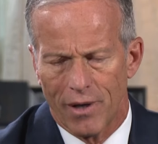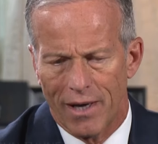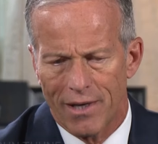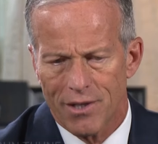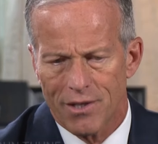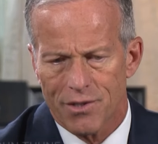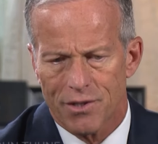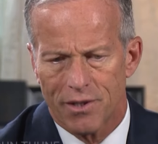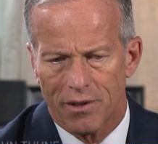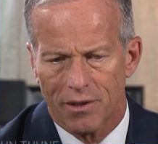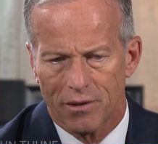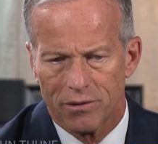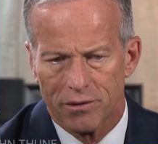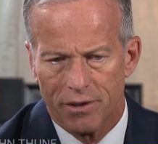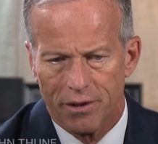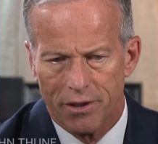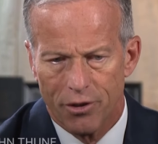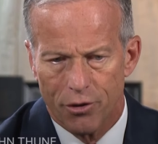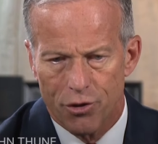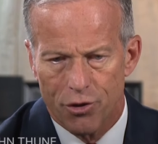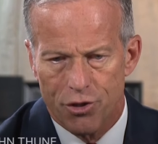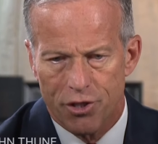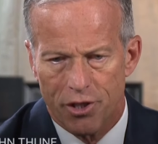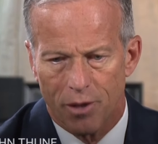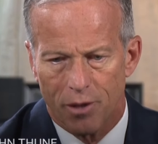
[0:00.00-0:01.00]
I just think
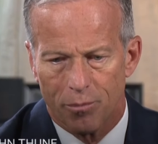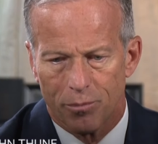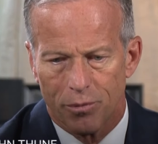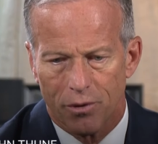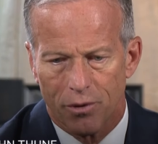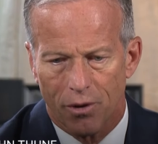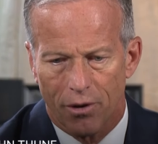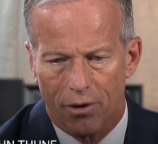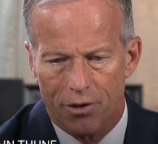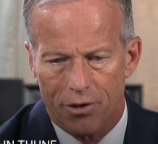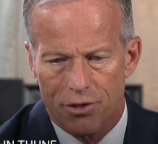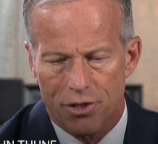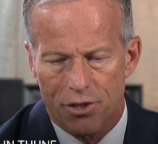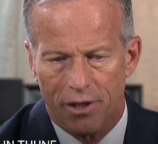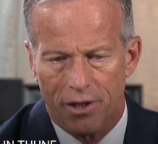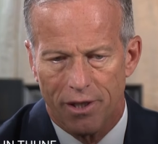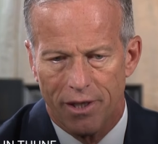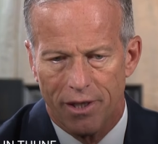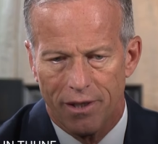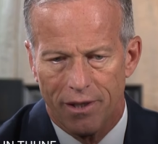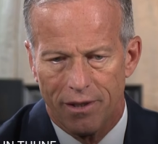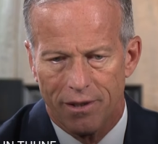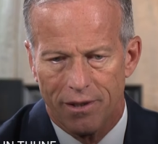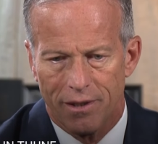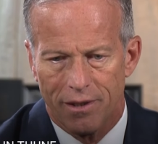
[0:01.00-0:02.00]
leadership
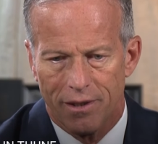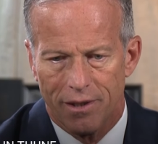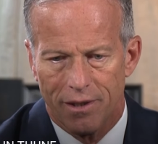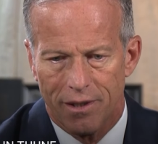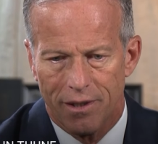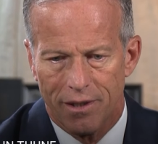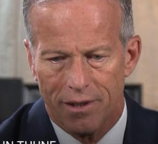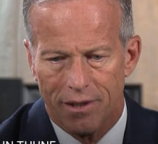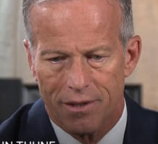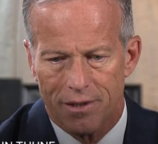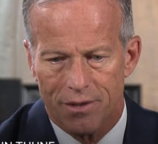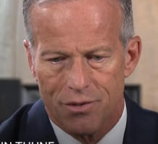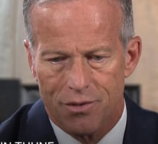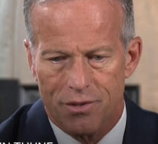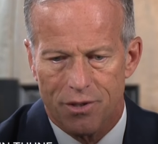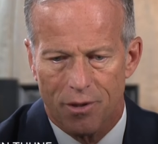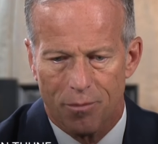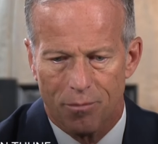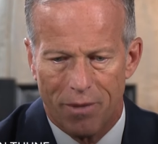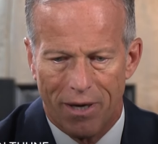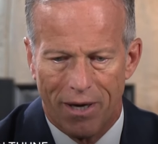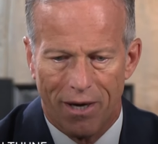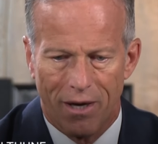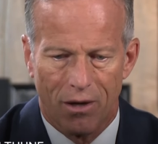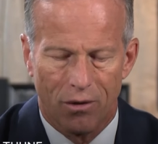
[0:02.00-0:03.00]
largely, it is
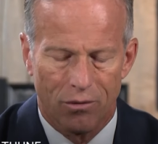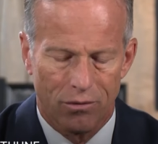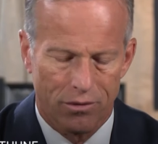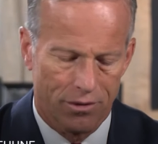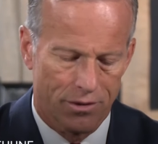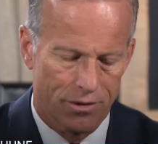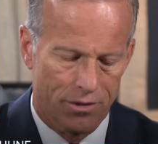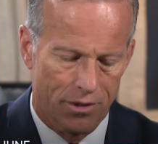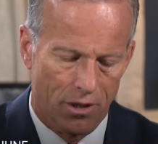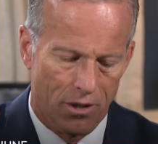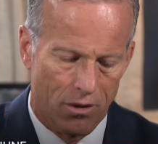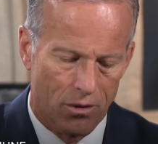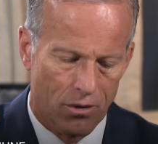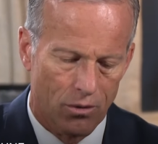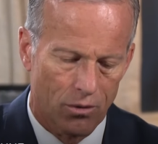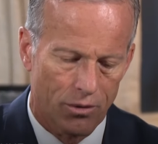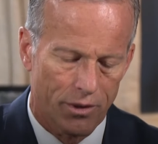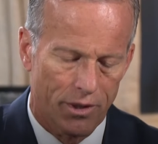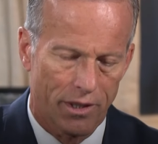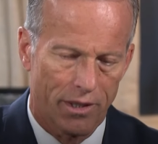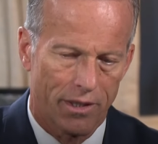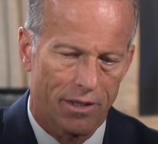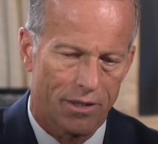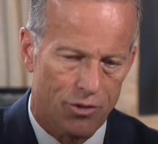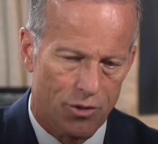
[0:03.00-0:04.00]
about
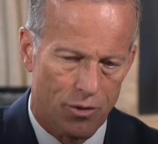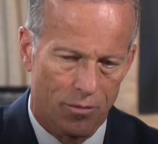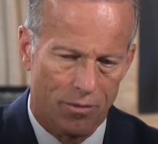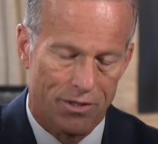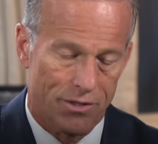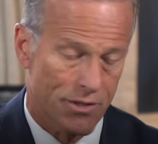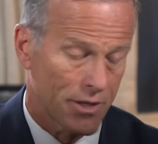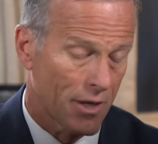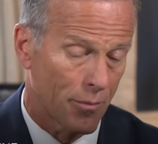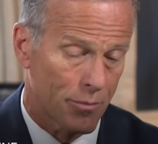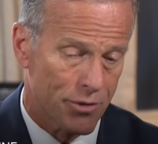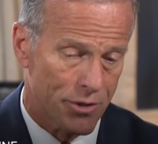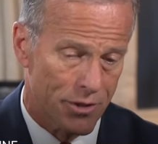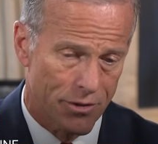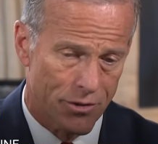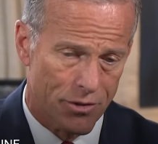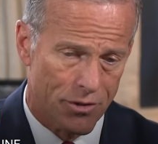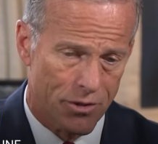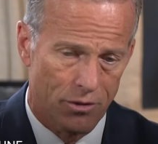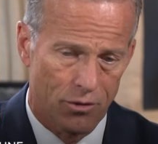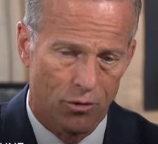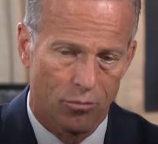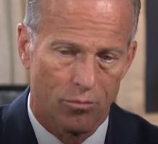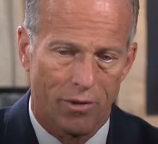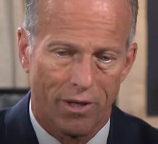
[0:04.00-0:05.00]
tone, it is, it's substance
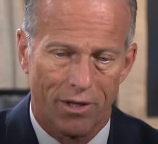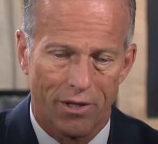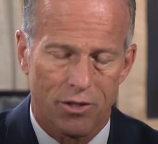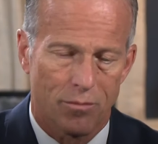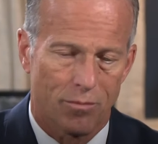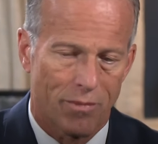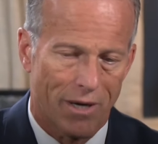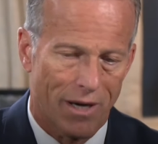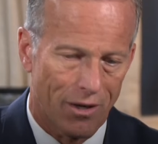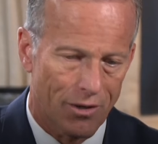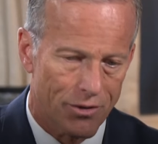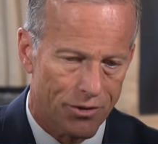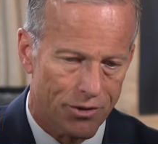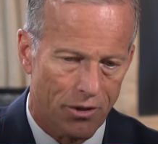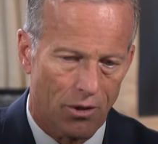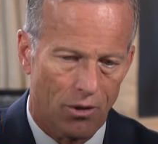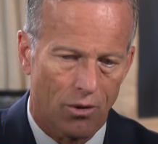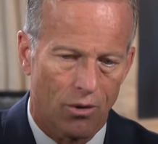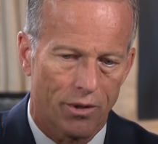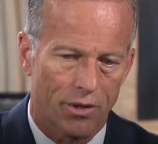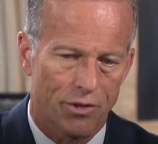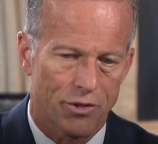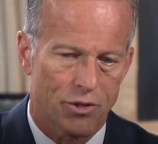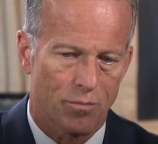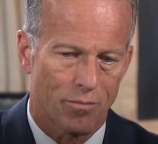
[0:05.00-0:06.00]
too, but it's about
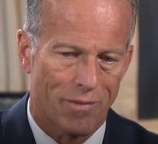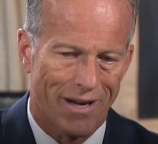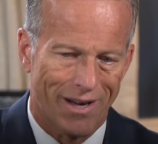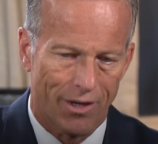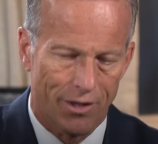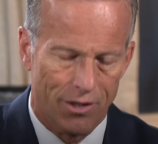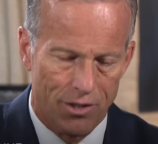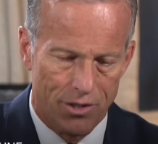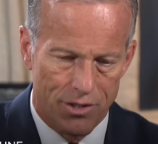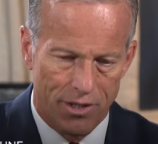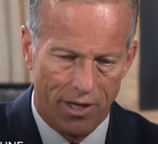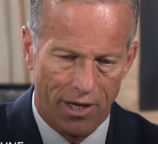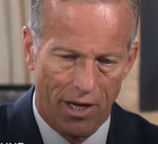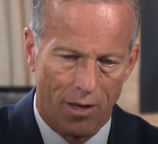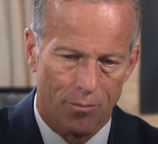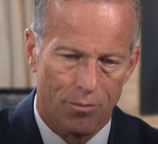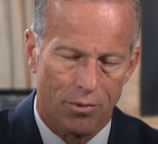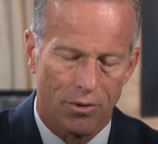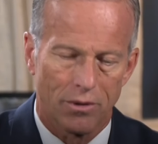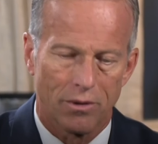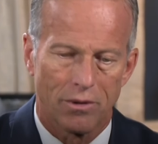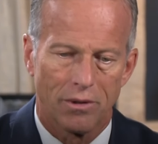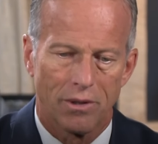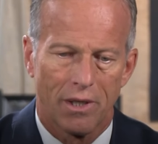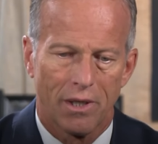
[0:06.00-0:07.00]
tone, it's about
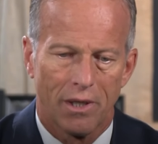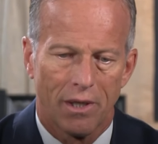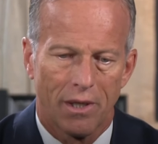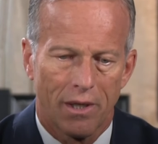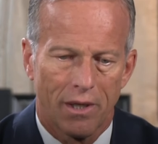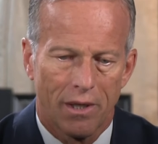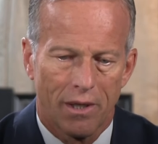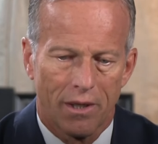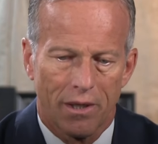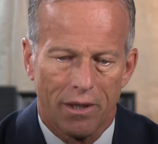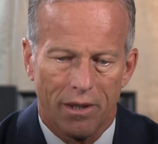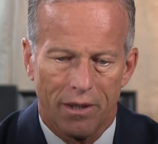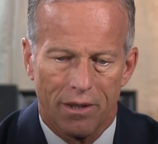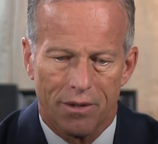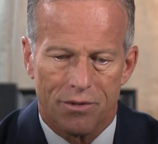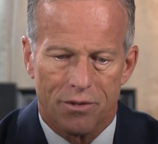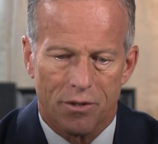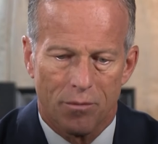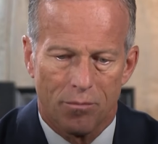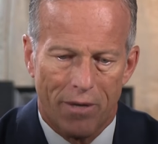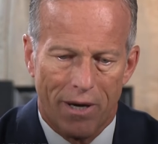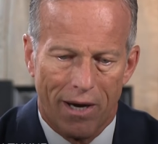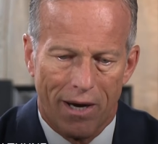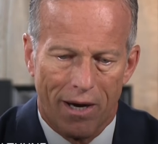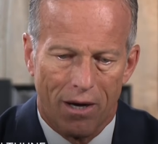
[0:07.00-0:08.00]
example,
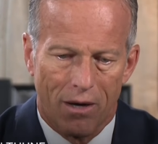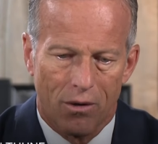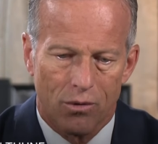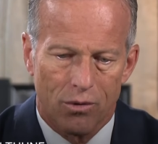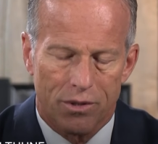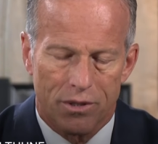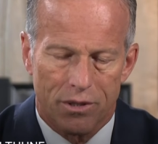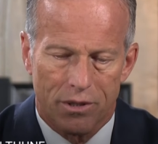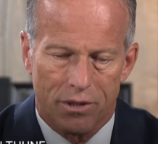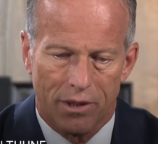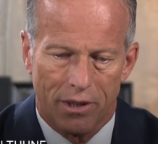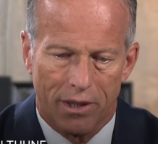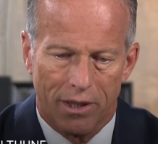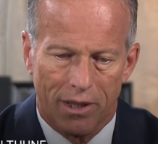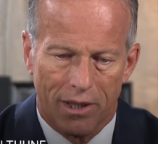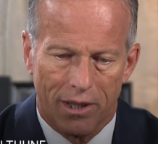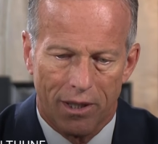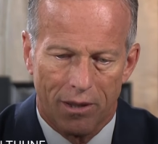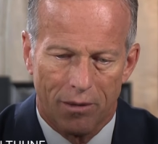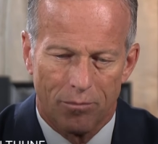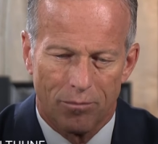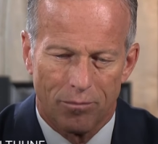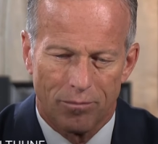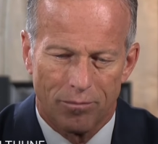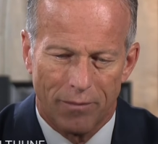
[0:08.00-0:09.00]
it's about,
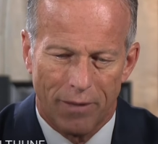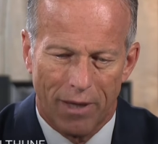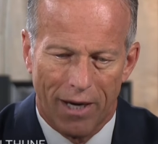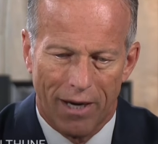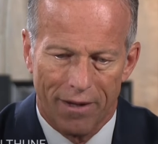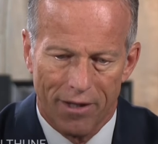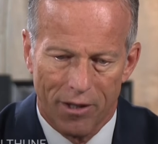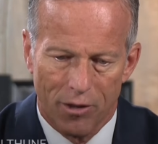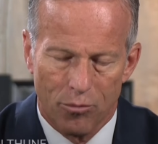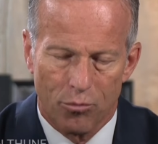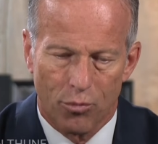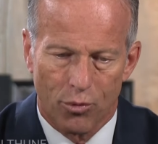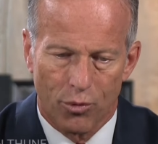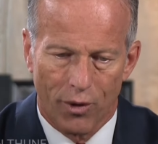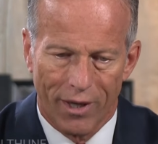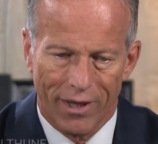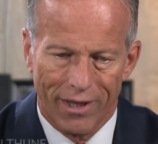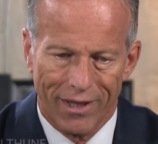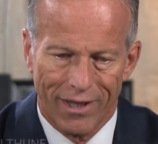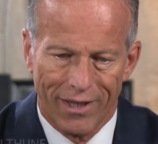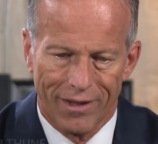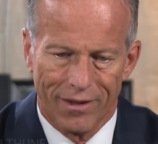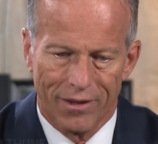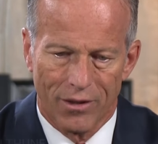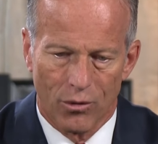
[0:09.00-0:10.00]
um, I think,
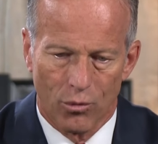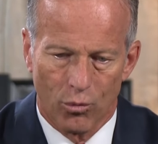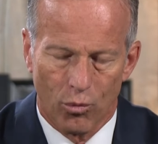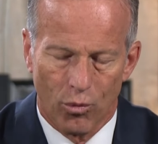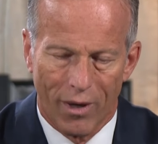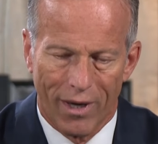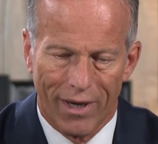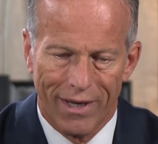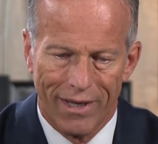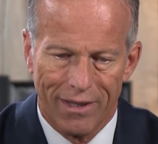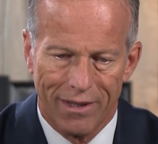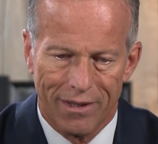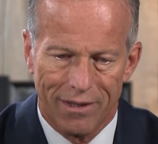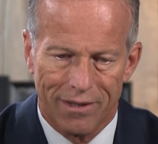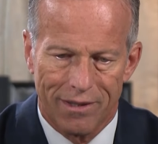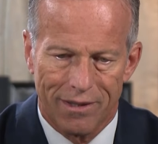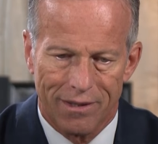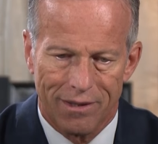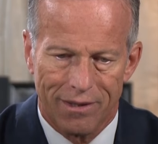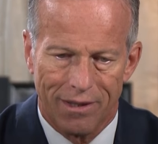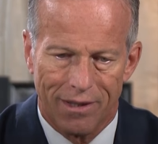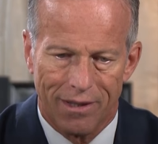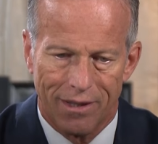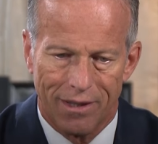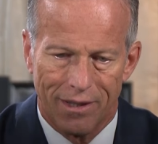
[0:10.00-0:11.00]
bringing the right
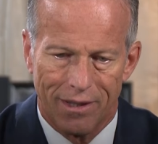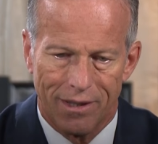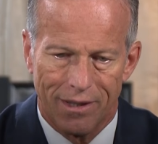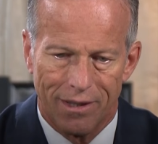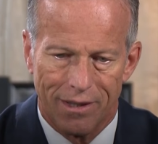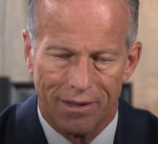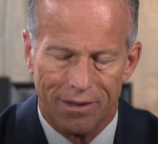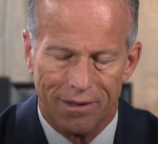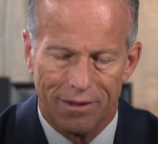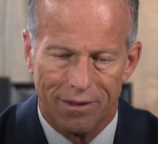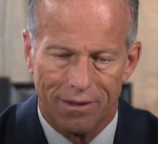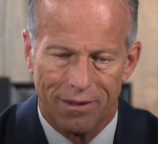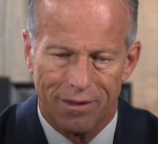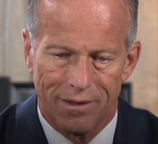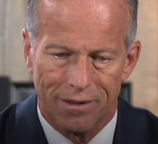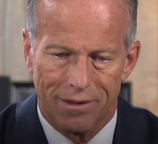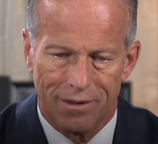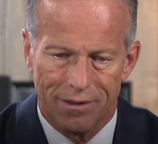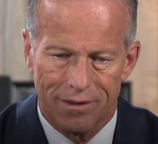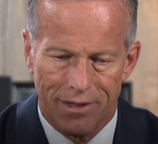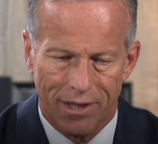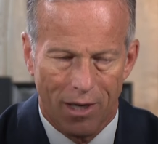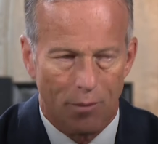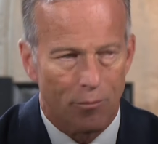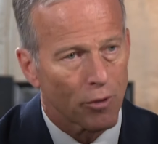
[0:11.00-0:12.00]
uh,
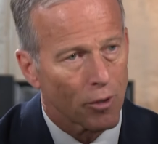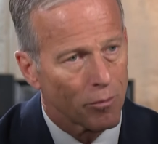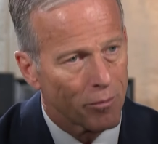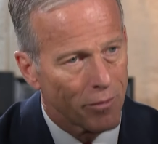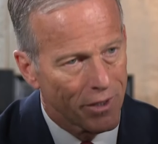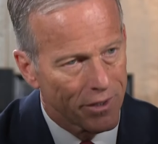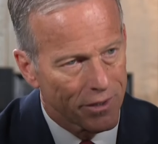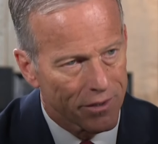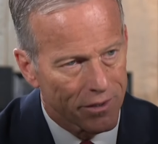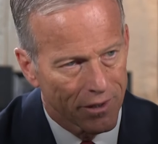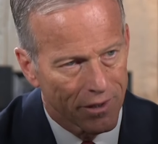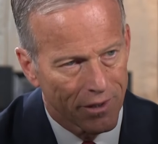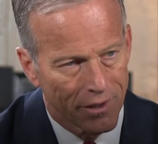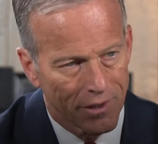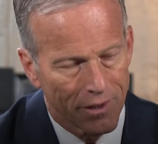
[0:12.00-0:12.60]
temperament